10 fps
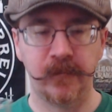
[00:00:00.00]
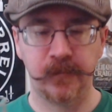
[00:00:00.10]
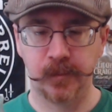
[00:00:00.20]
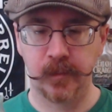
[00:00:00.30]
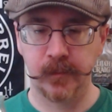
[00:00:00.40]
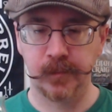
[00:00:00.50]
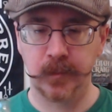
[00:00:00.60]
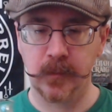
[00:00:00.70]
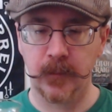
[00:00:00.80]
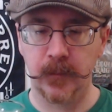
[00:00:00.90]

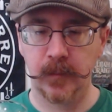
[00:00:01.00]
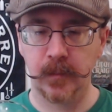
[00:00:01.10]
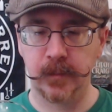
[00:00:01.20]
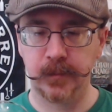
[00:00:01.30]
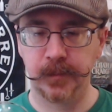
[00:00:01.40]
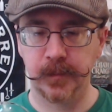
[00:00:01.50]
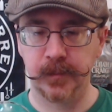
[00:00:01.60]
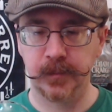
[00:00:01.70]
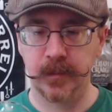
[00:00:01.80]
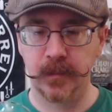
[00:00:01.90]

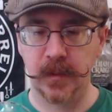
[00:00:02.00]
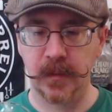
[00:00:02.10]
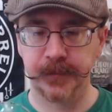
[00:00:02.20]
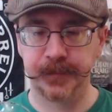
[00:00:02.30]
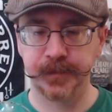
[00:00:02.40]
(no one is talking)